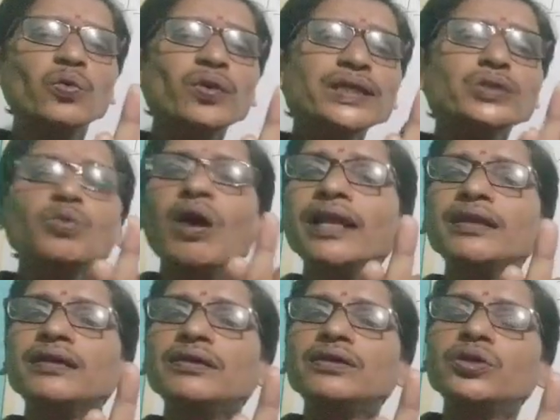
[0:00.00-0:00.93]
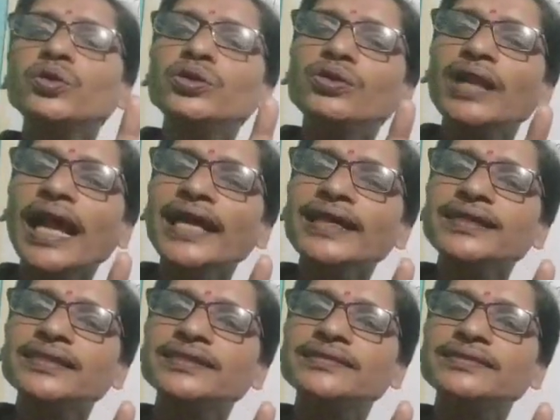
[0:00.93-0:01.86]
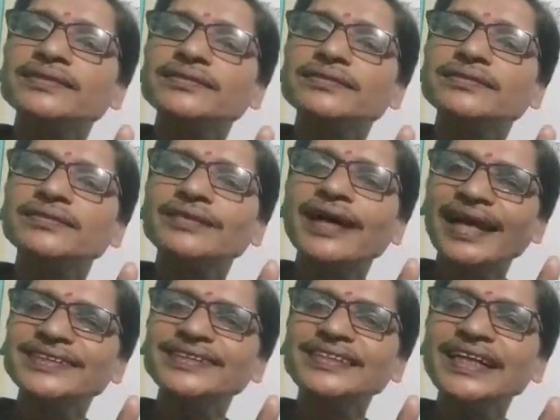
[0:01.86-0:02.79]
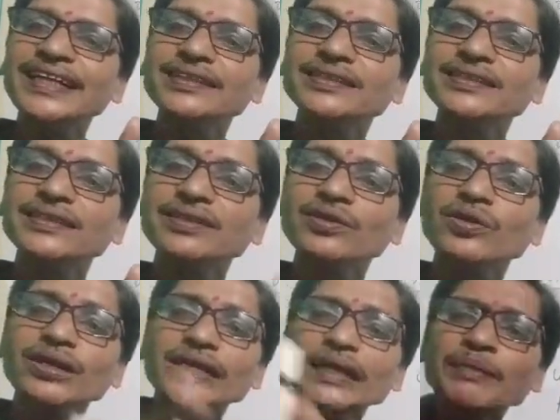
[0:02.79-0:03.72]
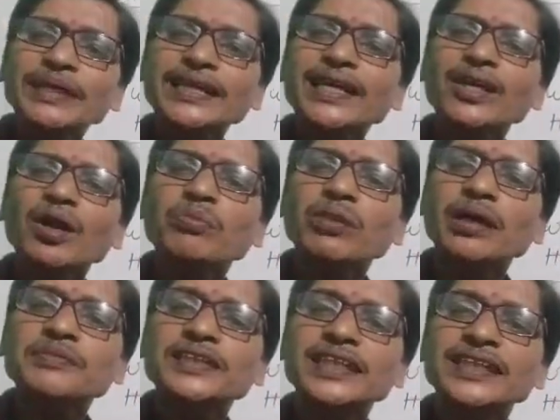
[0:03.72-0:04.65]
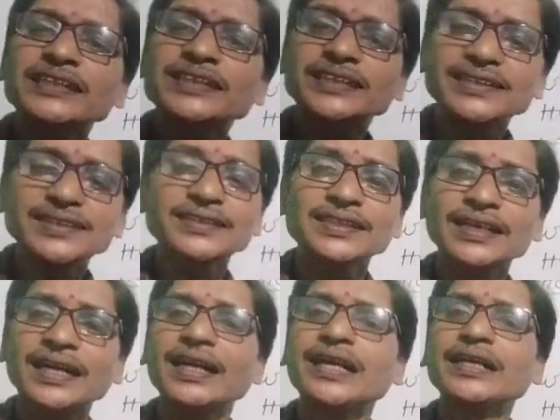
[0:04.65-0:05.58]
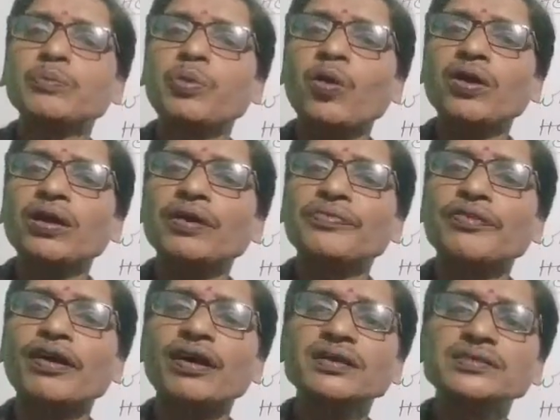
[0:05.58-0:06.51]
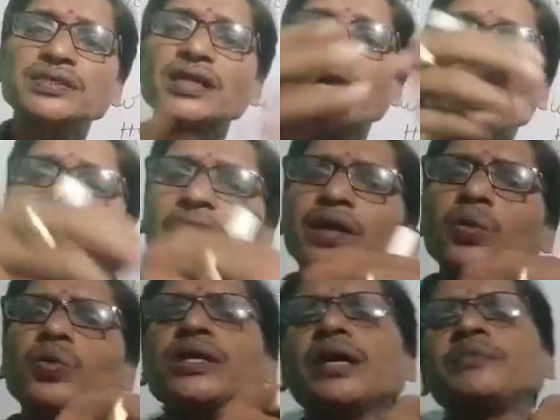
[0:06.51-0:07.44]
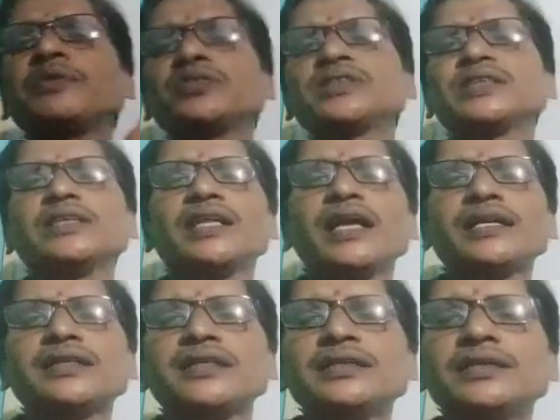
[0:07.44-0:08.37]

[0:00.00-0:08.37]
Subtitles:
which one do you like? Understand? A limited number of things in front of us, and we have to select